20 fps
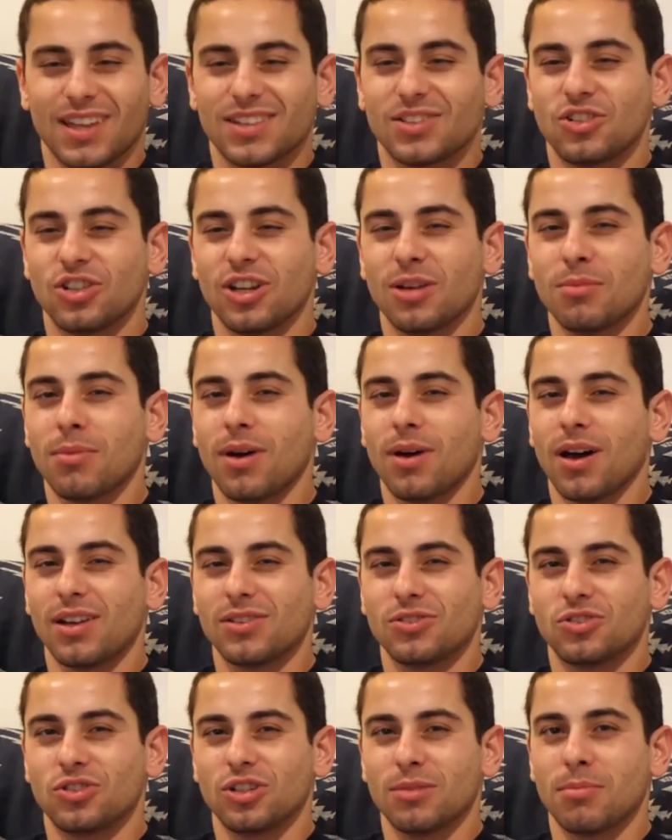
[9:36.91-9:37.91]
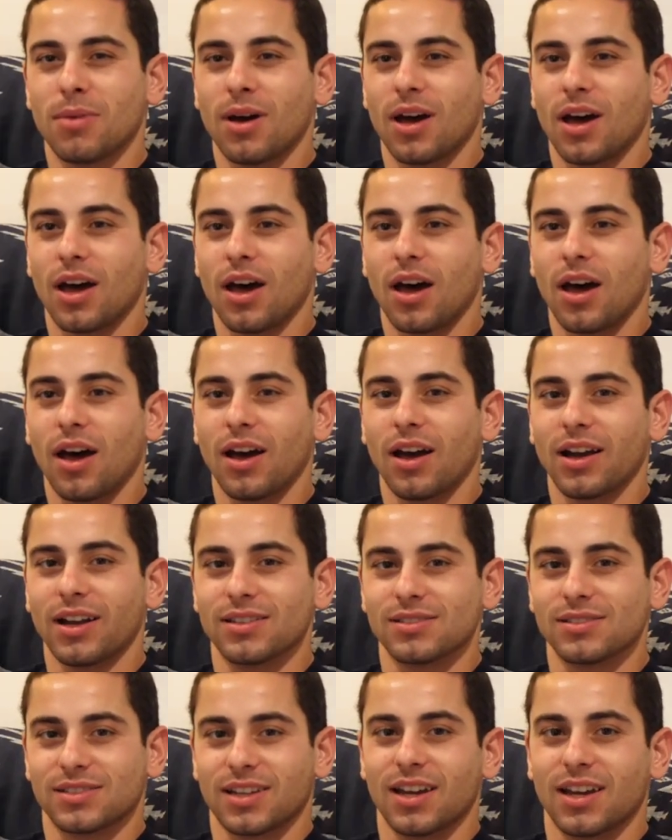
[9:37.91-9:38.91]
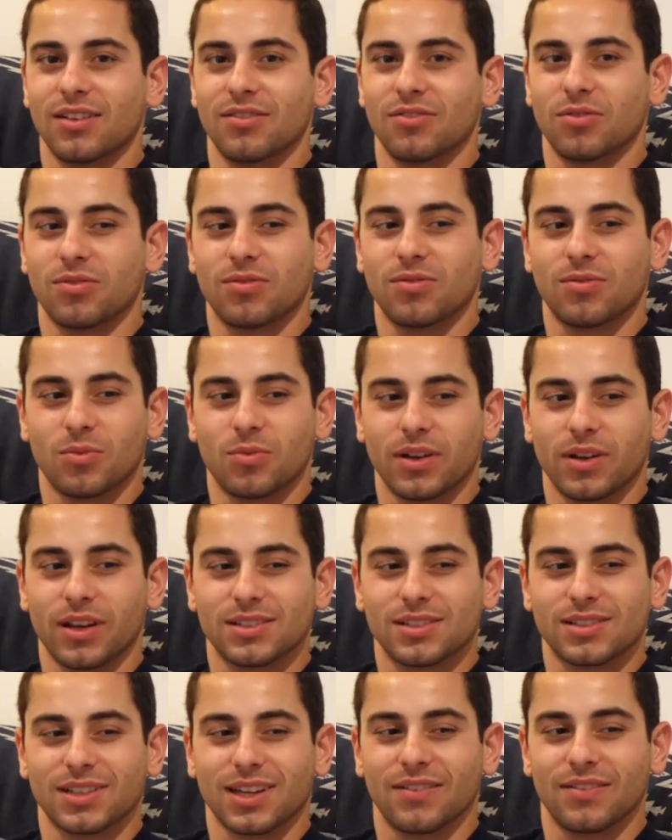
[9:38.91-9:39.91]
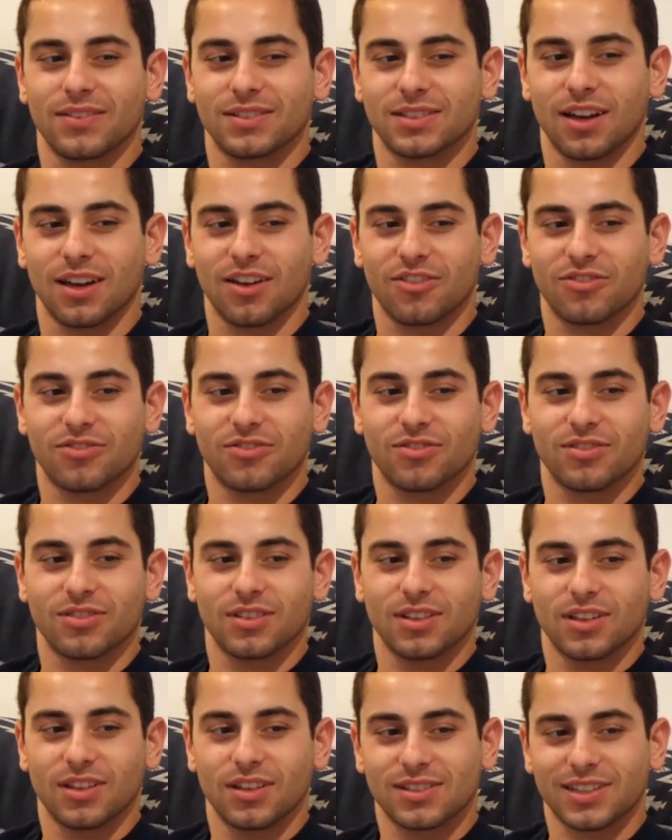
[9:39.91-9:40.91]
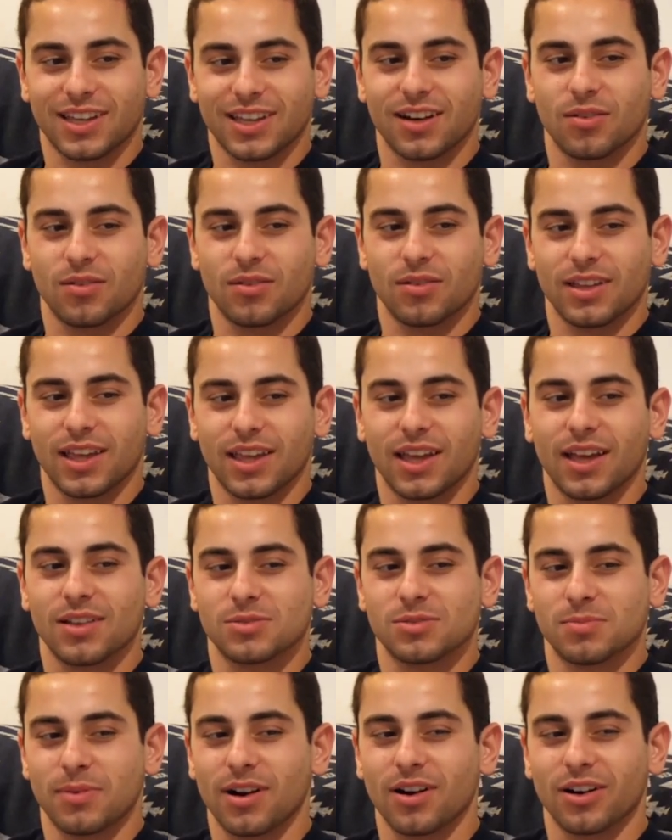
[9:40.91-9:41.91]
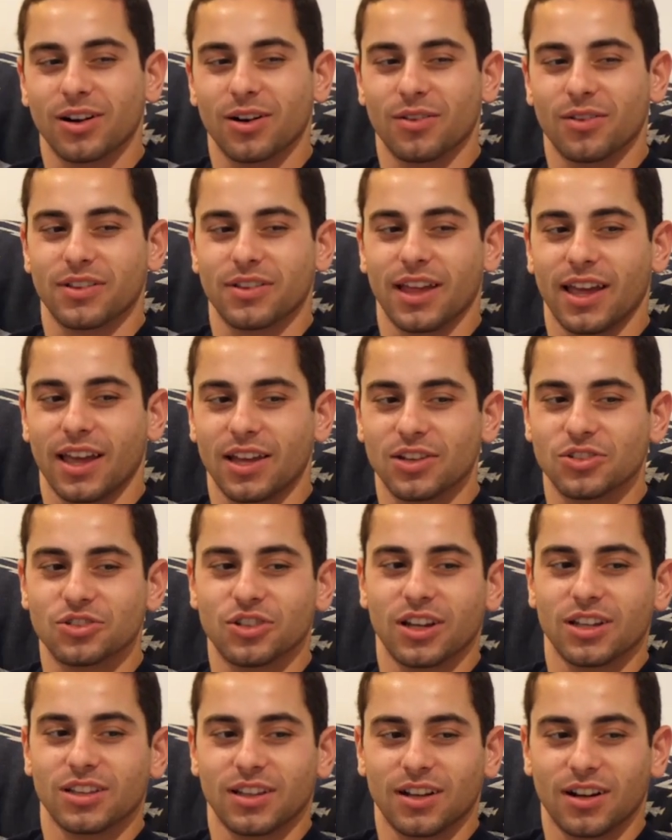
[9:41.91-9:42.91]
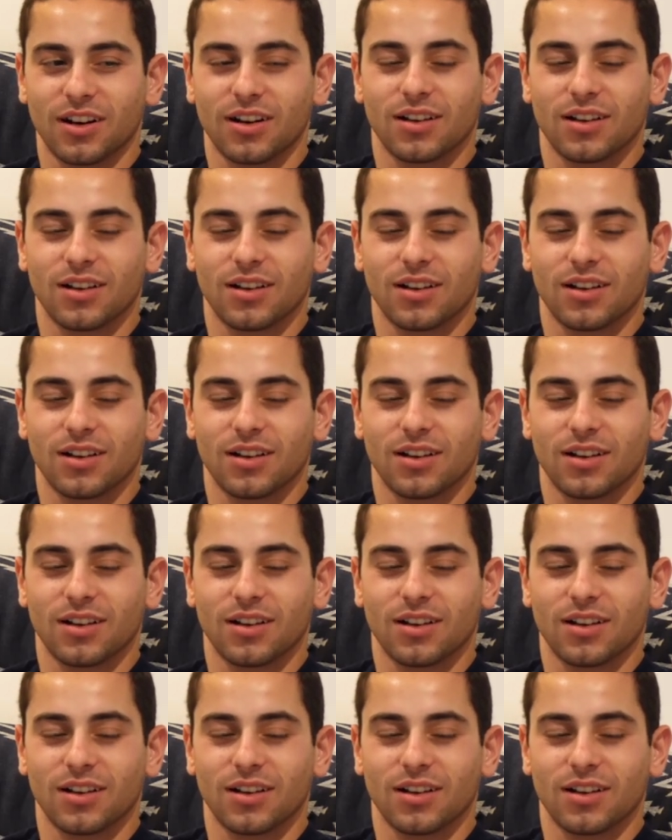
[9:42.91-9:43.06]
gym. A uh, gym hug is kind of we. It's kind of a tough it's kind yeah. of yeah, it's better to go for the handshake. It's just tough there. when